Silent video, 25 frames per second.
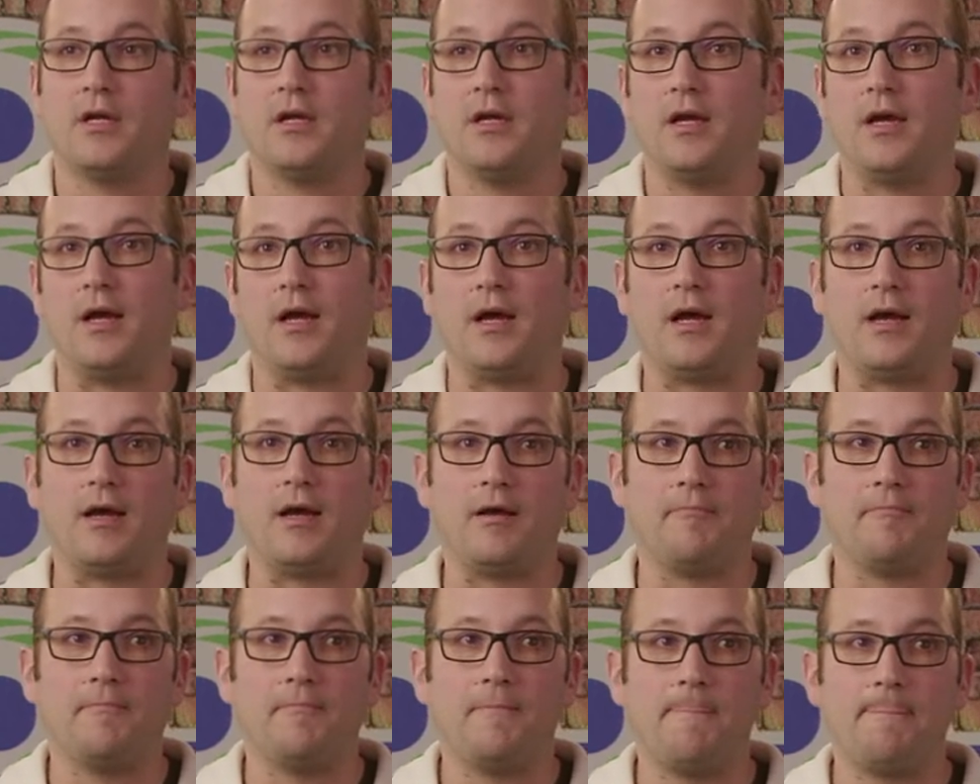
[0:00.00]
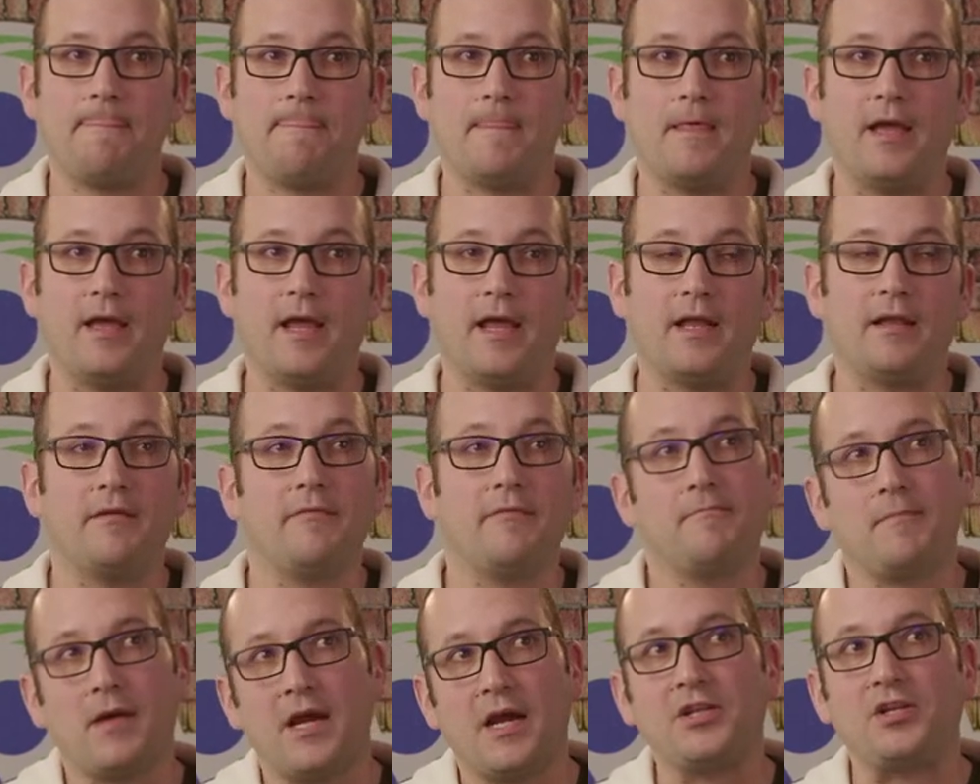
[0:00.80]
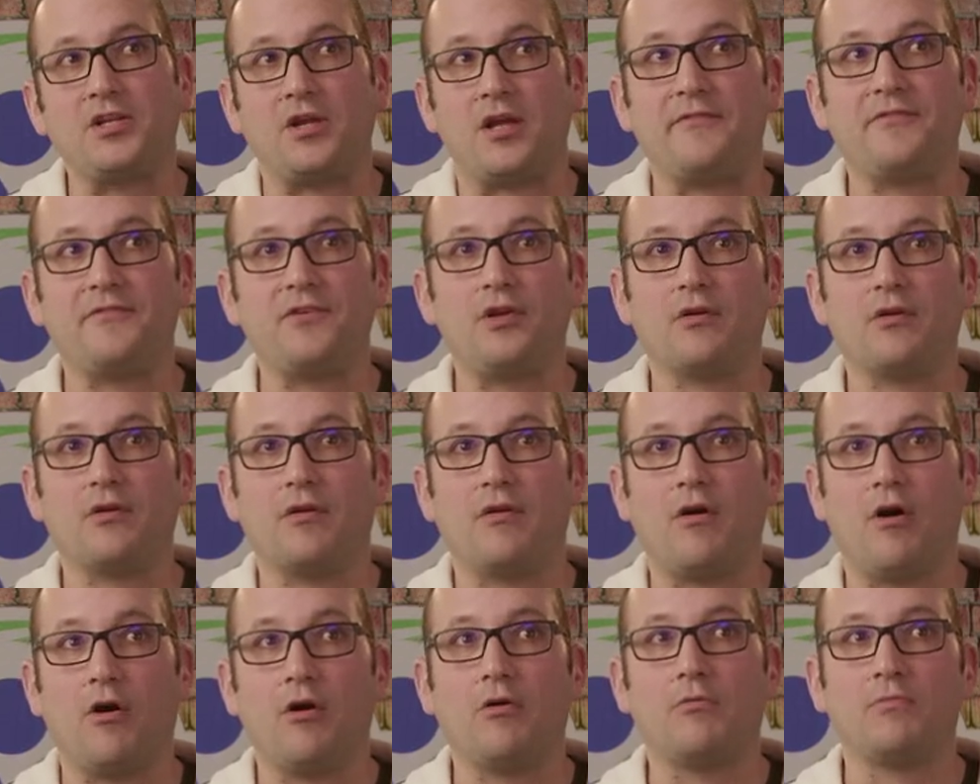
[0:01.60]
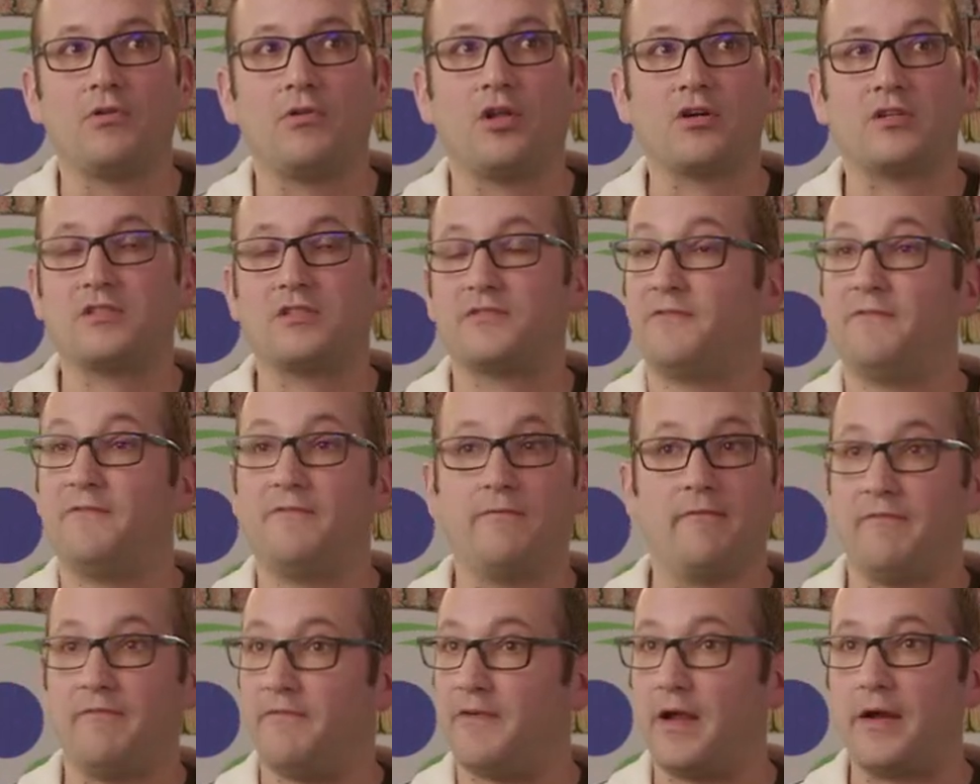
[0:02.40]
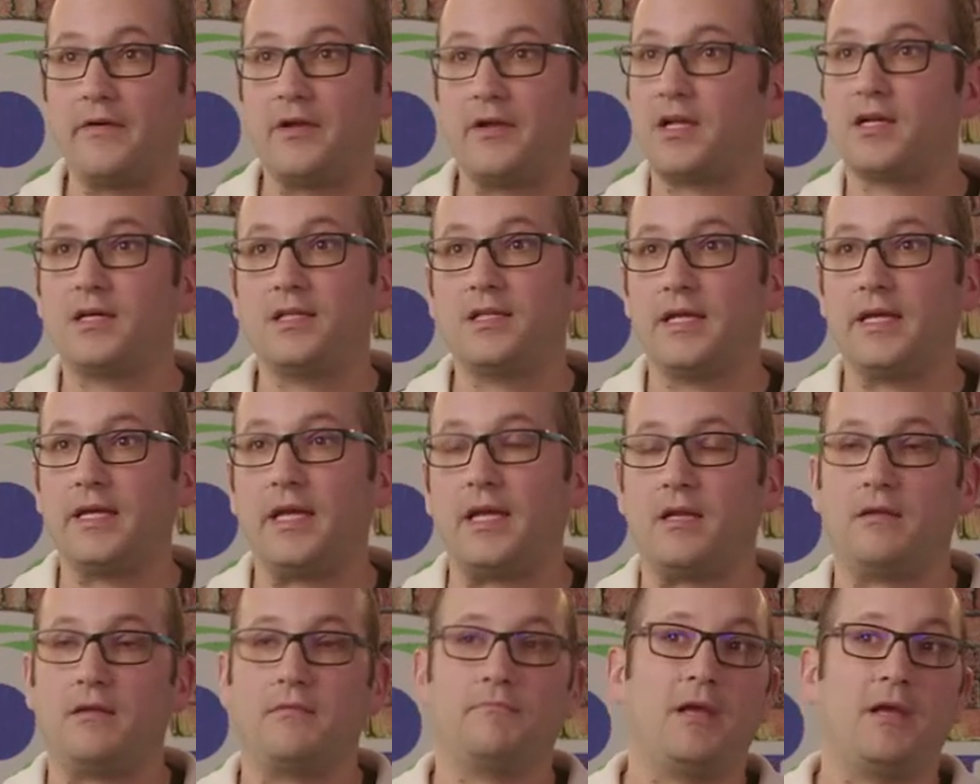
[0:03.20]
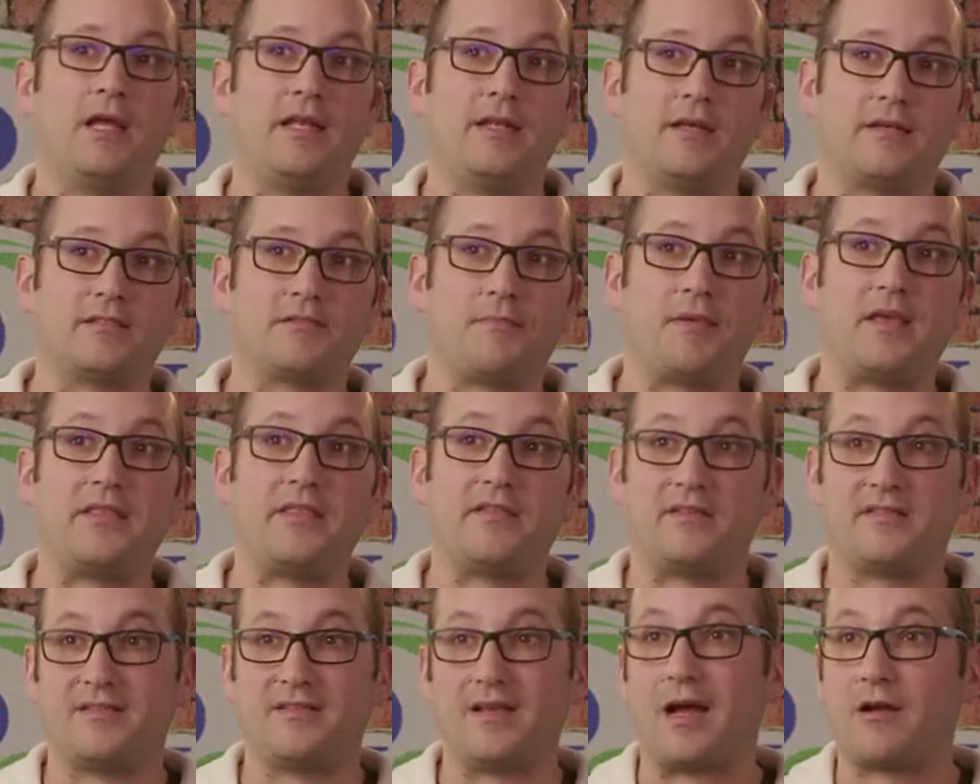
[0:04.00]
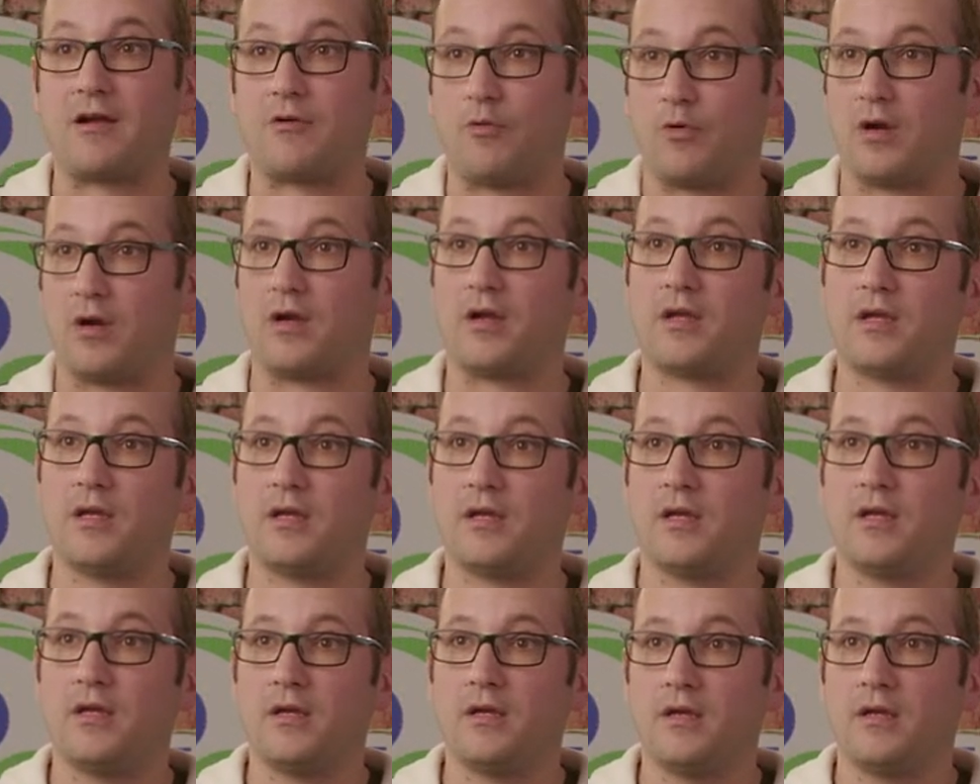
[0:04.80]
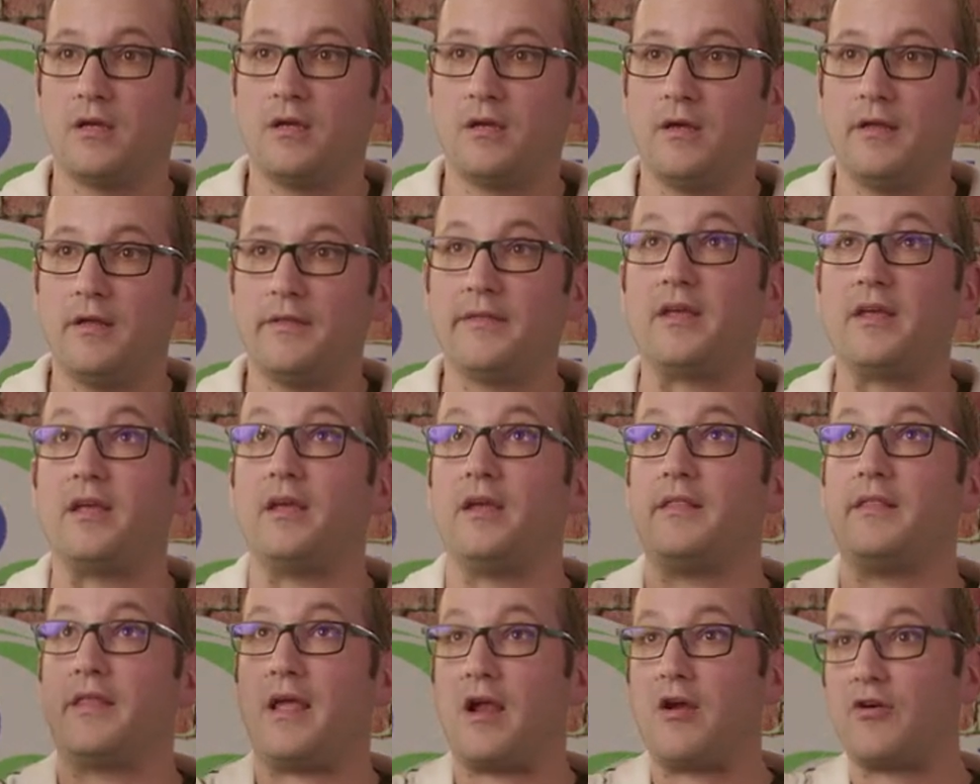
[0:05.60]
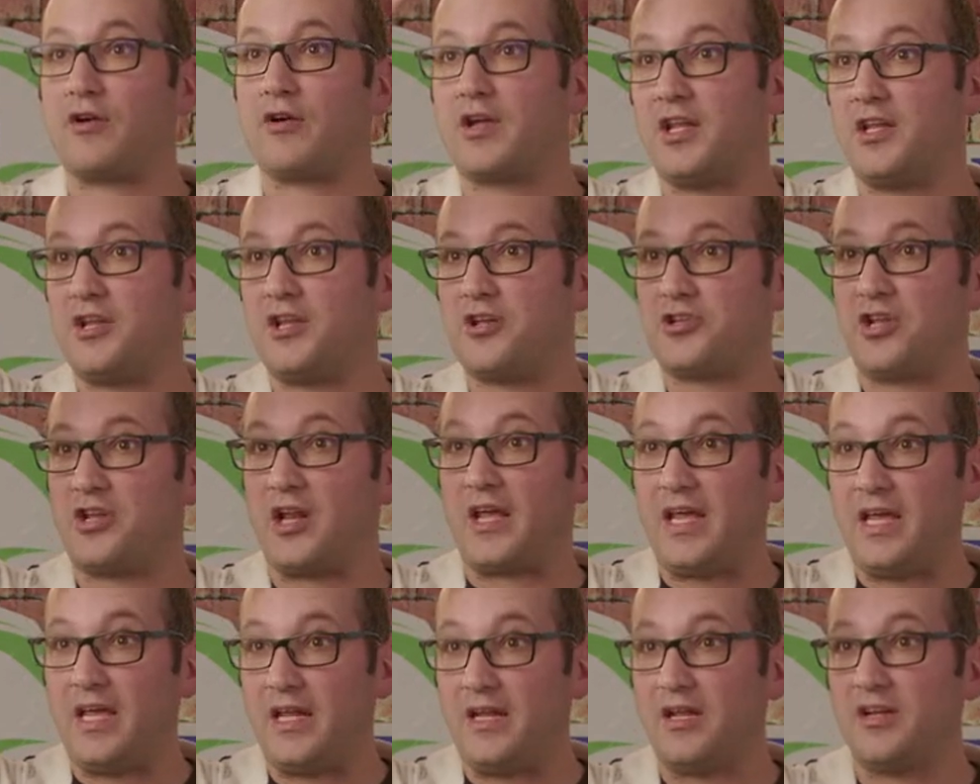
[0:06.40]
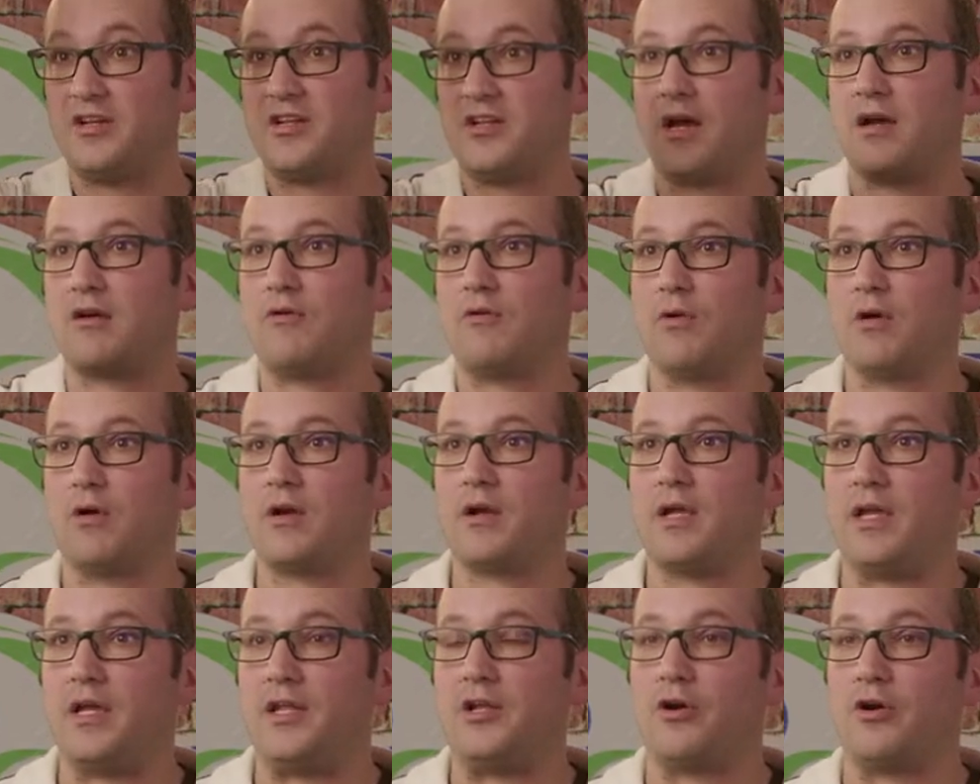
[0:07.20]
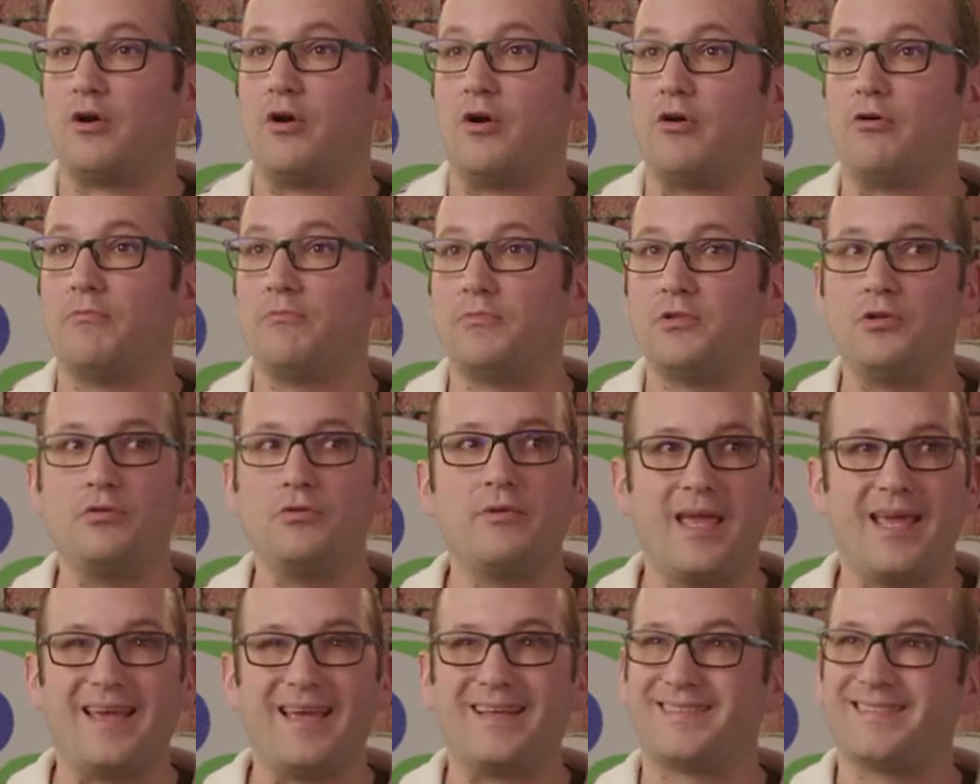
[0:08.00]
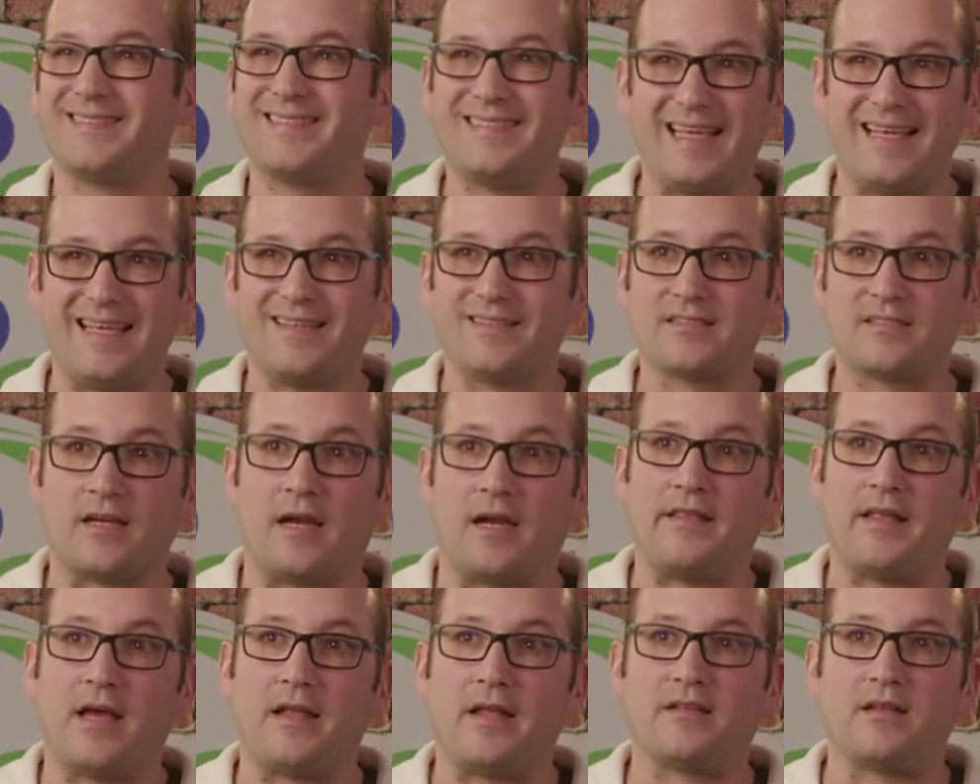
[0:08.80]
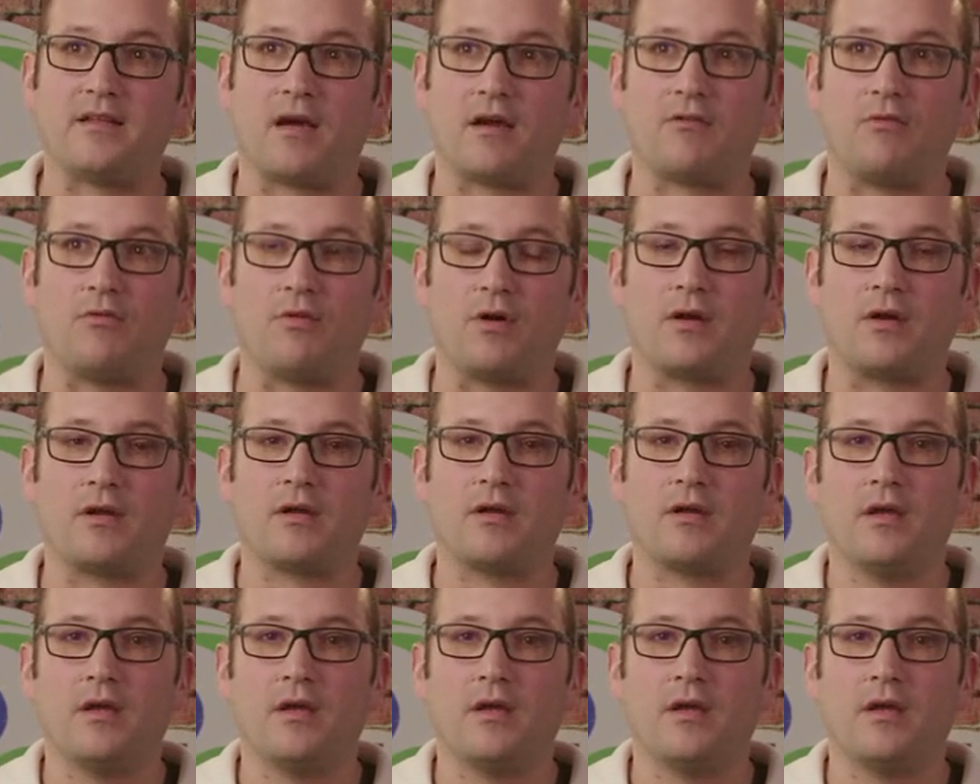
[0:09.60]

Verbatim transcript: Um, and mind you, if your home looks very clean, it doesn't mean the ductwork, the, the air conditioning heating ductwork in your home, you can't see inside that ductwork.